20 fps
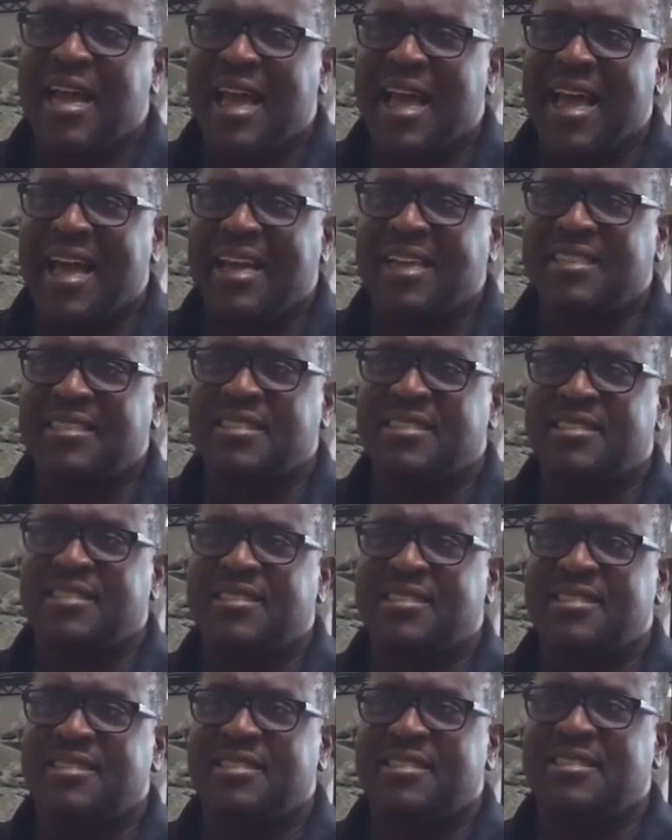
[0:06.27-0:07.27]

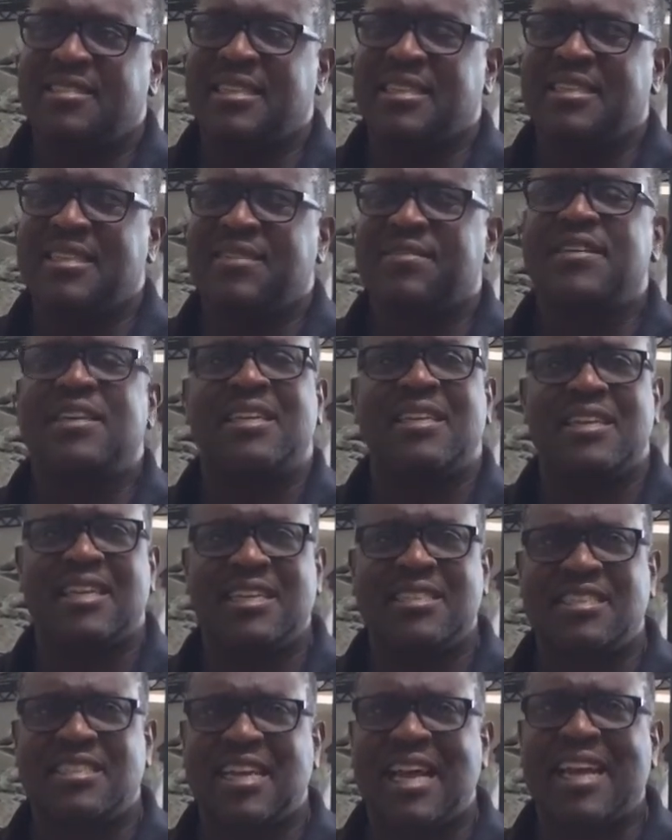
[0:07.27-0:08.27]
as significant
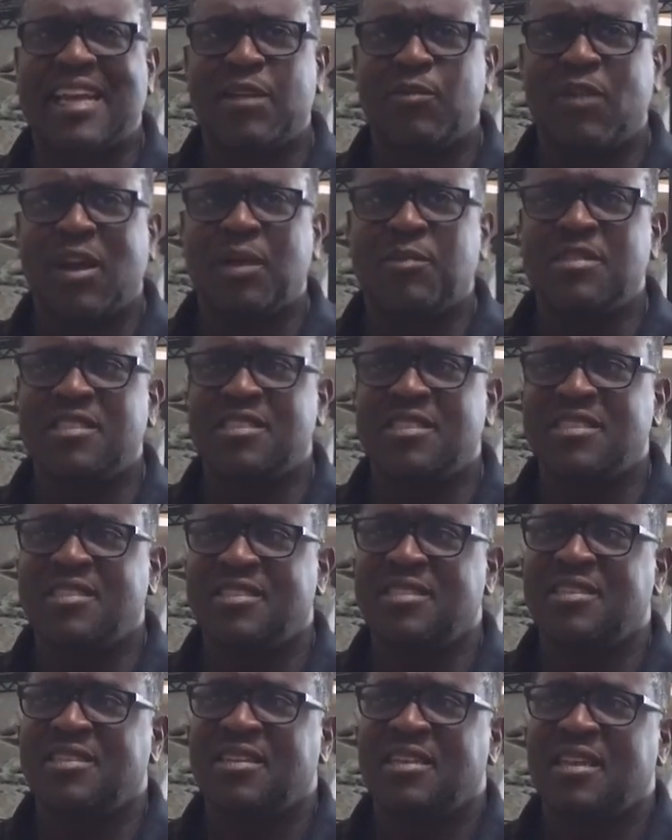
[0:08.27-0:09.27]
as Jackie
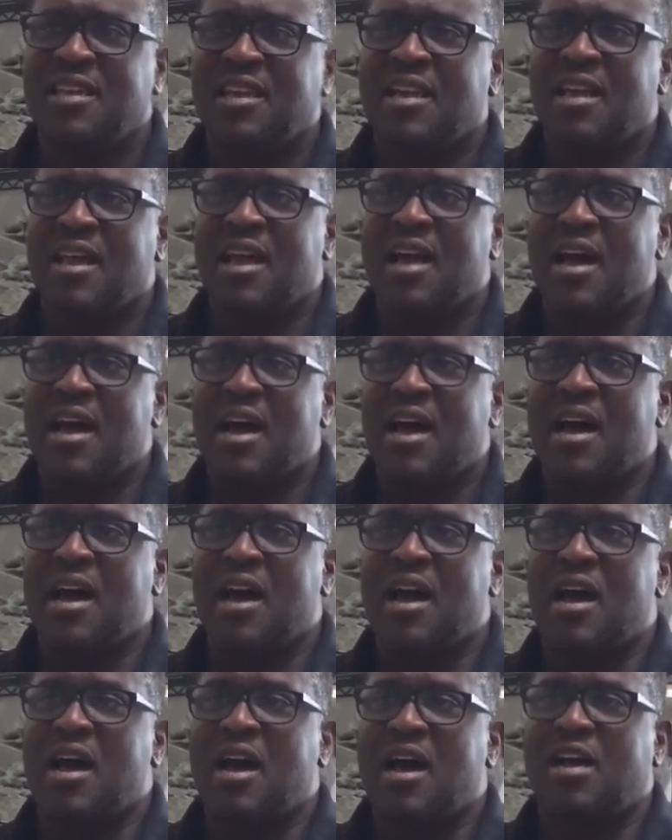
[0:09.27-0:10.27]
Robinson,
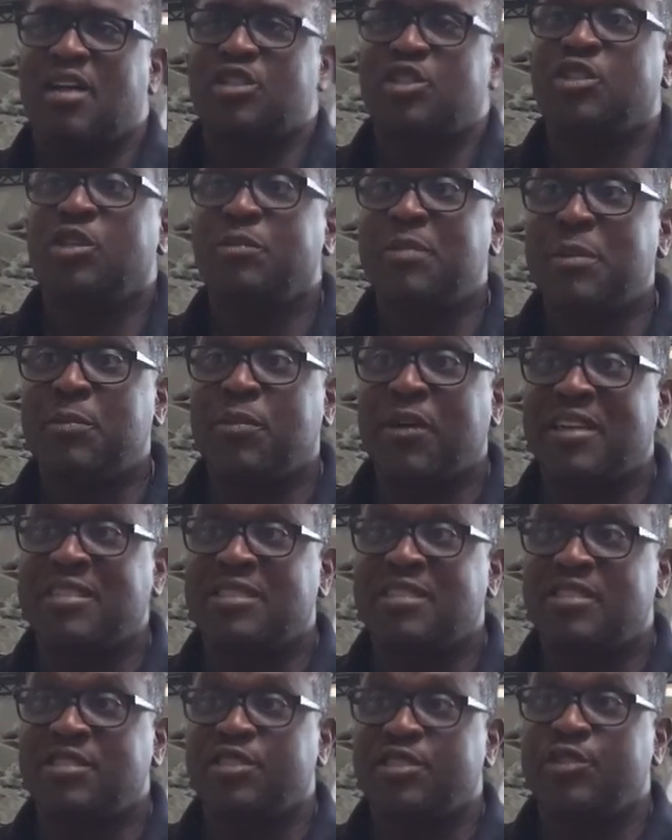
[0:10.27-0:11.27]
should be
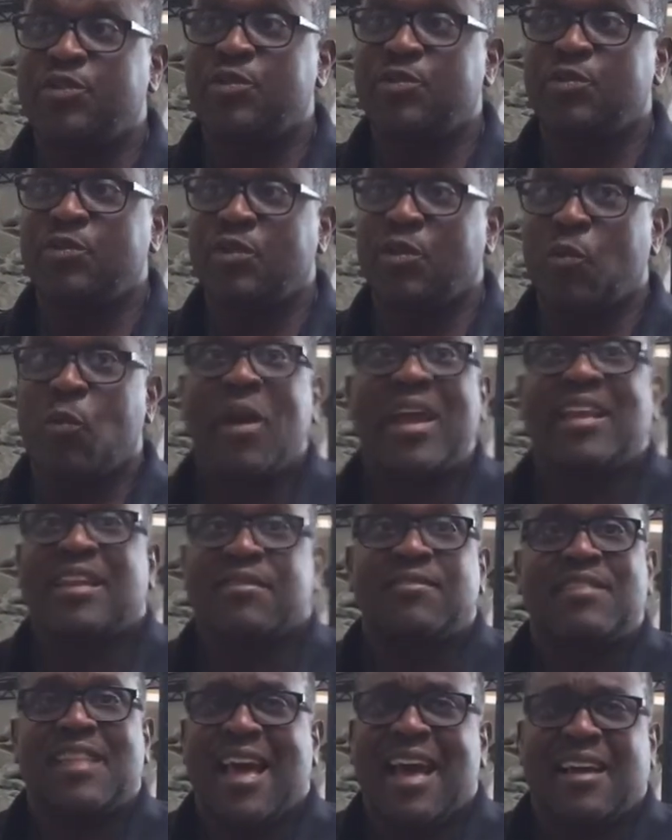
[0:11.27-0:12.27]
present to the weight
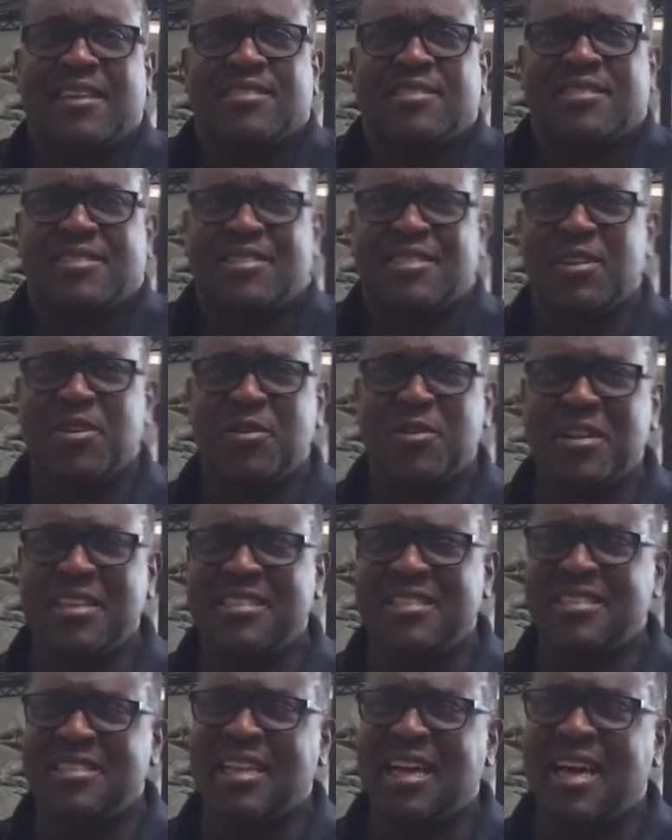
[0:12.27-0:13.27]
of that. So
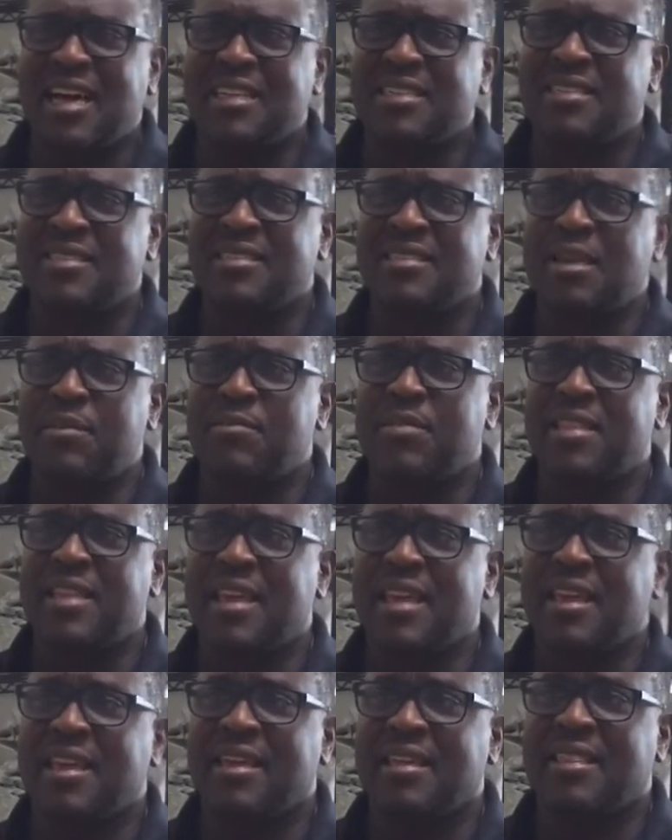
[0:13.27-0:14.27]
it's not
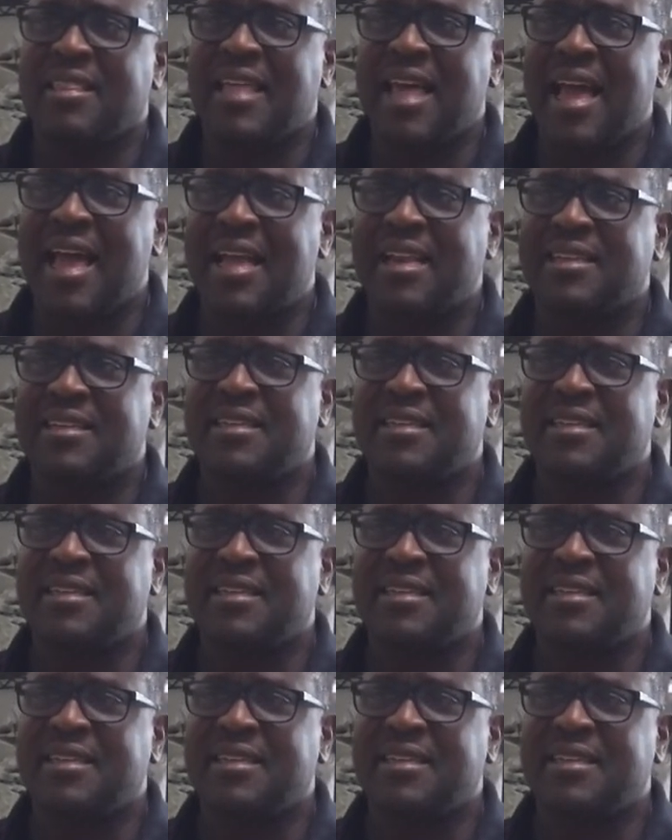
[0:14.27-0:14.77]
something that